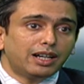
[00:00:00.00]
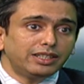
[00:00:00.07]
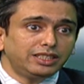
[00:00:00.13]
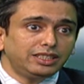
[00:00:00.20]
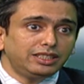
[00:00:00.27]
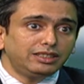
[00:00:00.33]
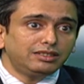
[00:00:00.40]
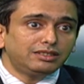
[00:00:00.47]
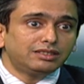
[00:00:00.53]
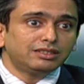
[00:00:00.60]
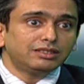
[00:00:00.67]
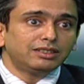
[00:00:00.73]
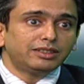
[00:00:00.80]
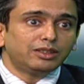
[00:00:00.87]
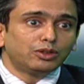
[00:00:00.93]

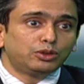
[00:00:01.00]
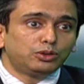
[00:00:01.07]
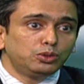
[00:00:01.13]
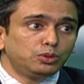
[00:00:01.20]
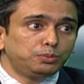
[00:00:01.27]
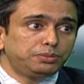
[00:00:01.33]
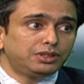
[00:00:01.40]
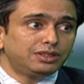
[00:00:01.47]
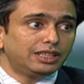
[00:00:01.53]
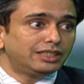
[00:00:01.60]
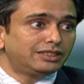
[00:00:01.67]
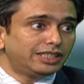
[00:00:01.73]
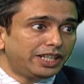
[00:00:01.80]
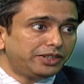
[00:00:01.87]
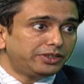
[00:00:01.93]
parties, groups,
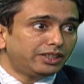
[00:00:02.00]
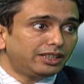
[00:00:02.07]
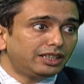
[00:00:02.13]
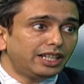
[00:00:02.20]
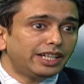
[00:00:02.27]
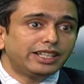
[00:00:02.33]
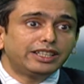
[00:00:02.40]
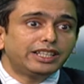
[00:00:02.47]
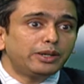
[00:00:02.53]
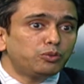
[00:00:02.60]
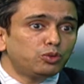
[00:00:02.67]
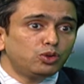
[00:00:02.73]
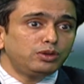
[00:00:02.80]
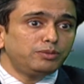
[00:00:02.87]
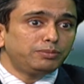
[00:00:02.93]
etc., and
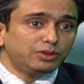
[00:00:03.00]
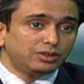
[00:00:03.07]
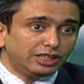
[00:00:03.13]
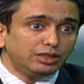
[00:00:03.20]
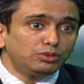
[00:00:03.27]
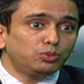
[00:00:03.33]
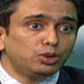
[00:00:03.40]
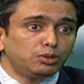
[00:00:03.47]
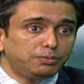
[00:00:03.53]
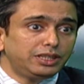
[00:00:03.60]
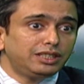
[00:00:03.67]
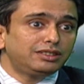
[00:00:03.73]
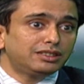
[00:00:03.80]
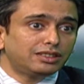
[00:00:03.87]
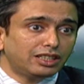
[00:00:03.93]
this would
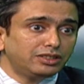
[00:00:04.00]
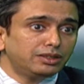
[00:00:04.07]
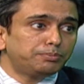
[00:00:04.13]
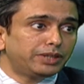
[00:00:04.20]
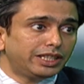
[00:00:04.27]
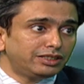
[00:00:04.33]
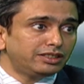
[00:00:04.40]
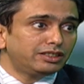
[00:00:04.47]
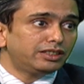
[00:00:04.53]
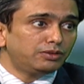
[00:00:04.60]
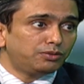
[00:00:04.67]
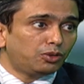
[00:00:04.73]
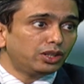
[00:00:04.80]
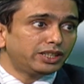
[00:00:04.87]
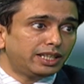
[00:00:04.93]
be such a
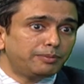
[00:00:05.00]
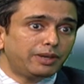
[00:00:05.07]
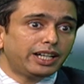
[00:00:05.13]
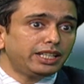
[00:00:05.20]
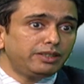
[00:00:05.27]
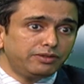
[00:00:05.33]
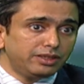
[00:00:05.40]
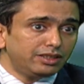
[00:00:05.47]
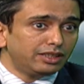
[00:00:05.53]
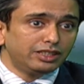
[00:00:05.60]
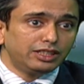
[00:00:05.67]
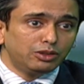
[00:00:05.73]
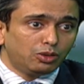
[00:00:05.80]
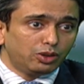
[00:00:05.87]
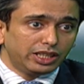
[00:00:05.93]
precedent for them. Even,
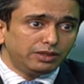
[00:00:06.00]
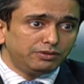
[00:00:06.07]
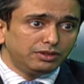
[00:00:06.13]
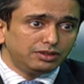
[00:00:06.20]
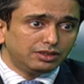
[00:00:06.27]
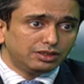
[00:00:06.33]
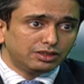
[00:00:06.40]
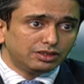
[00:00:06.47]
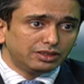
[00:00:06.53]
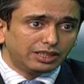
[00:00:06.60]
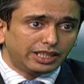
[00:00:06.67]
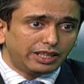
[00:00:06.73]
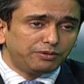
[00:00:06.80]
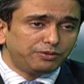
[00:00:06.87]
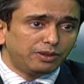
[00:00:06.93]
you know, even
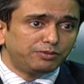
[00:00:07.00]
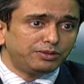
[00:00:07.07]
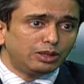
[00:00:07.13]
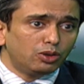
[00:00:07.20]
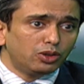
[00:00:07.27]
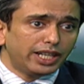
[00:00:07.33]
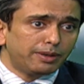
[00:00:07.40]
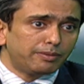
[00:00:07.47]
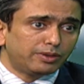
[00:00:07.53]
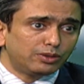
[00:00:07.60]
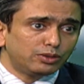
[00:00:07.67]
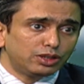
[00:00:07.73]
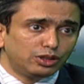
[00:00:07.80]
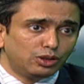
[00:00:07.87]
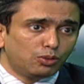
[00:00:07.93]
if we look at,
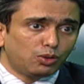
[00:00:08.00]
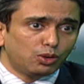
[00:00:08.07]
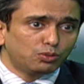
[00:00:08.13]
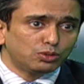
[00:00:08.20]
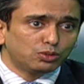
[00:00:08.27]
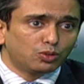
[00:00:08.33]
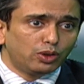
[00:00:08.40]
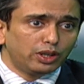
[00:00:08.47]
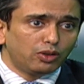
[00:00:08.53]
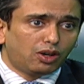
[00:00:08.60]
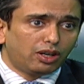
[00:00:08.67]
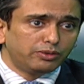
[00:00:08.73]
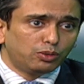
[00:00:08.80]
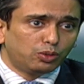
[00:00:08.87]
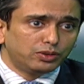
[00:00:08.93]
you know, what was going
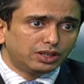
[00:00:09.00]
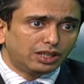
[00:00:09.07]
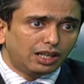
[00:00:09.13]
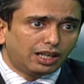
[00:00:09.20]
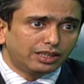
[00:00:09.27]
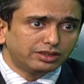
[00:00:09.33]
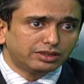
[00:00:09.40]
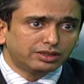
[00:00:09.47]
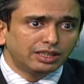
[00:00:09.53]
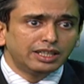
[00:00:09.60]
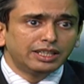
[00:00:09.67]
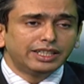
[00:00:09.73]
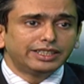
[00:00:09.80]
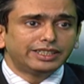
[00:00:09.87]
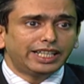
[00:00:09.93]
on over the last
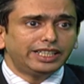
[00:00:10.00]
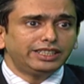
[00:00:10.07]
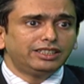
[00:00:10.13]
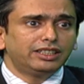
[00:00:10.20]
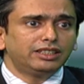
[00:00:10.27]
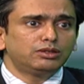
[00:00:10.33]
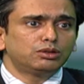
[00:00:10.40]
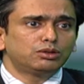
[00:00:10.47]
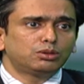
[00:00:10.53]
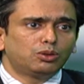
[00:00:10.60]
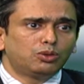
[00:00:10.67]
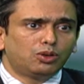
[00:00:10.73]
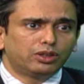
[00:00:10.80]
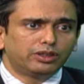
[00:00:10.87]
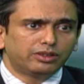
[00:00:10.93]
10 years or
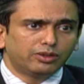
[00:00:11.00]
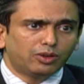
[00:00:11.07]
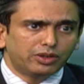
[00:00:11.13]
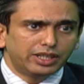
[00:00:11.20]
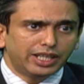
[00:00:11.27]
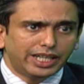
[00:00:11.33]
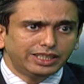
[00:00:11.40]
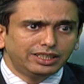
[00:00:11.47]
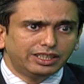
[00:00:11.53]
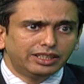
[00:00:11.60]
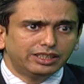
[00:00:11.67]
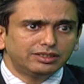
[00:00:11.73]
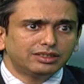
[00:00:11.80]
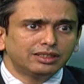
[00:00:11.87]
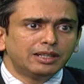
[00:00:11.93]
so or 9
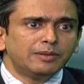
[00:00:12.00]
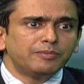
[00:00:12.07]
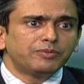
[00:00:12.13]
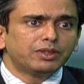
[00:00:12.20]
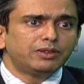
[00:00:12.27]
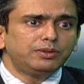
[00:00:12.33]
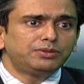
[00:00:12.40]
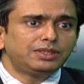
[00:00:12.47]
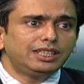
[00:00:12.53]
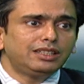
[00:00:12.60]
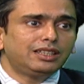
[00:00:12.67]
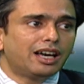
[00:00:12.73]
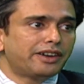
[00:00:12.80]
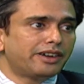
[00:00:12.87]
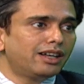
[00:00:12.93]
years, we've
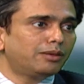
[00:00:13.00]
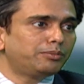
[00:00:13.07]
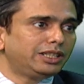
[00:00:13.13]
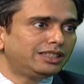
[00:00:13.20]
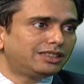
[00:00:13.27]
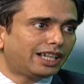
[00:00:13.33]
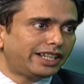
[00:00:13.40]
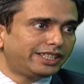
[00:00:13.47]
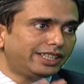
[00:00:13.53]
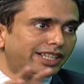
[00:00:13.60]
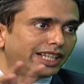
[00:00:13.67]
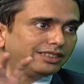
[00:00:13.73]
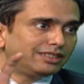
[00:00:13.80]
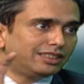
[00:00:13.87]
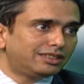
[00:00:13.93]
seen dharna being
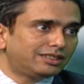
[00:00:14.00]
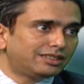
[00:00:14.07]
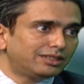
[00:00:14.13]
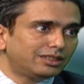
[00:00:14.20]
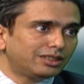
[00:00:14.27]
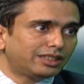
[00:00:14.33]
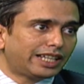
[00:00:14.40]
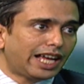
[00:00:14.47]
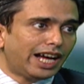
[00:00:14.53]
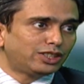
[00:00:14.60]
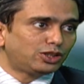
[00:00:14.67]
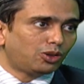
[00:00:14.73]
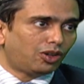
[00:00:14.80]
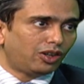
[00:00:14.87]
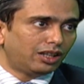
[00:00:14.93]
cited as this
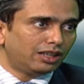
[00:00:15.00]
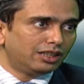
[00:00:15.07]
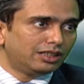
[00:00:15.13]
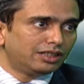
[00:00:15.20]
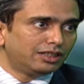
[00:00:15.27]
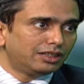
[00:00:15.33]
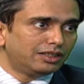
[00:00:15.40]
catch-all.